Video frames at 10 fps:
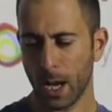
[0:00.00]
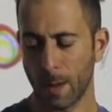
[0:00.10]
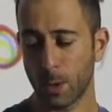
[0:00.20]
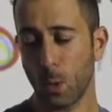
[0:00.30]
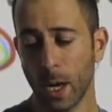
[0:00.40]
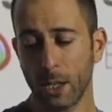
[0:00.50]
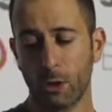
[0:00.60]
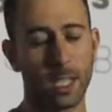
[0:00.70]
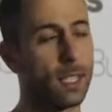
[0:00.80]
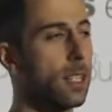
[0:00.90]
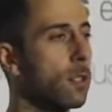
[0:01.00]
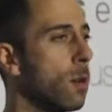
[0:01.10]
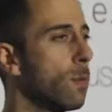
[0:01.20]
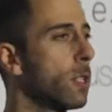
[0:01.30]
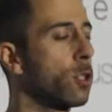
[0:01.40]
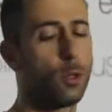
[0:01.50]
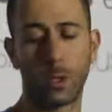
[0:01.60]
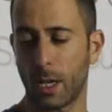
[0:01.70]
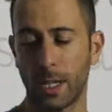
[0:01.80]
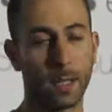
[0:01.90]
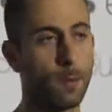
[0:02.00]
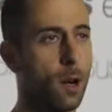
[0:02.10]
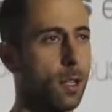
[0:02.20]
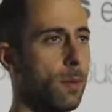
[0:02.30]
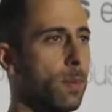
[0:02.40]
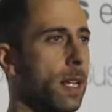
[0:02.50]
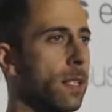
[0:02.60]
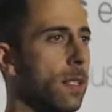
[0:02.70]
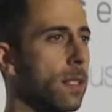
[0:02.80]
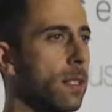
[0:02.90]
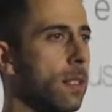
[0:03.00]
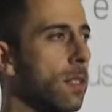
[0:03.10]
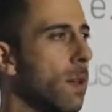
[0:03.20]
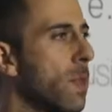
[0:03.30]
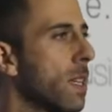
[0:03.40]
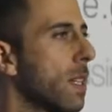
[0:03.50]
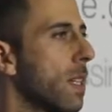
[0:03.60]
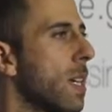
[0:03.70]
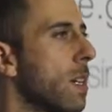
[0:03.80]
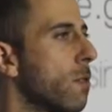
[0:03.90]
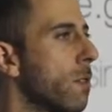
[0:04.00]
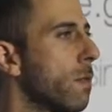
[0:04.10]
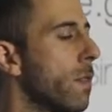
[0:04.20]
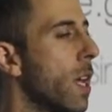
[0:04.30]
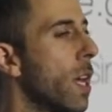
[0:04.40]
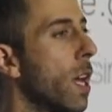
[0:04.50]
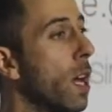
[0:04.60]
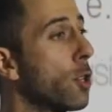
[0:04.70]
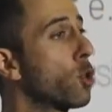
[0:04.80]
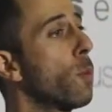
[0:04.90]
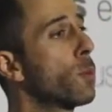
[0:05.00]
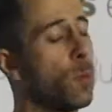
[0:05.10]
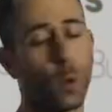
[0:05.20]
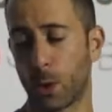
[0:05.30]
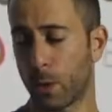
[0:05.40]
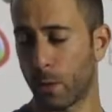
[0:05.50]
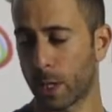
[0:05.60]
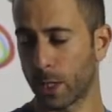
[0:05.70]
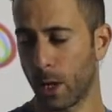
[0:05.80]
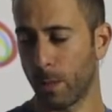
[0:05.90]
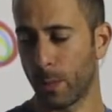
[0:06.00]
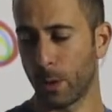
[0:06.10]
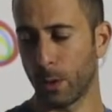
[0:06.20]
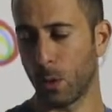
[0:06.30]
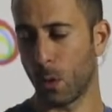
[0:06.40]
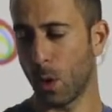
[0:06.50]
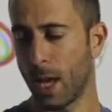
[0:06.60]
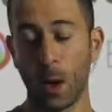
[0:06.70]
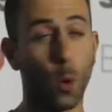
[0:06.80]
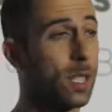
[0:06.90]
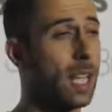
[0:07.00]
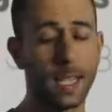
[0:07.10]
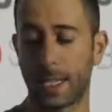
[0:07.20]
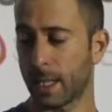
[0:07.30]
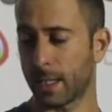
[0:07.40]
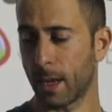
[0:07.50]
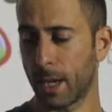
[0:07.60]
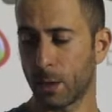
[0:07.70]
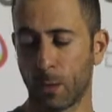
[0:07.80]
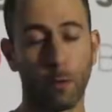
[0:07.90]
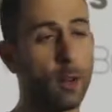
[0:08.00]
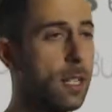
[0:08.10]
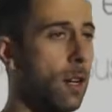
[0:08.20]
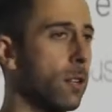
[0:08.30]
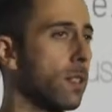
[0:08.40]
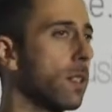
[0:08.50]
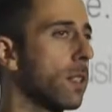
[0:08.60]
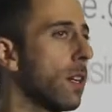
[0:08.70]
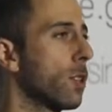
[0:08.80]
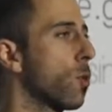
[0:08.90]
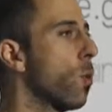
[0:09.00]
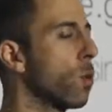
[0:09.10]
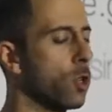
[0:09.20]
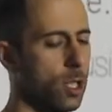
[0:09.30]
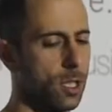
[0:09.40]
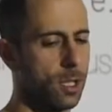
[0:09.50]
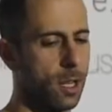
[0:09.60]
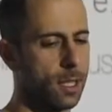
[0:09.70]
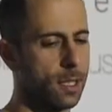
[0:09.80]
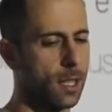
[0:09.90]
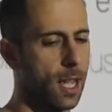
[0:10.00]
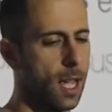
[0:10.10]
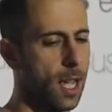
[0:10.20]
So one interesting example are two-sided marketplaces. So I'm thinking here of jobs boards, for example, or dating sites, or freelancer sites, or auction sites.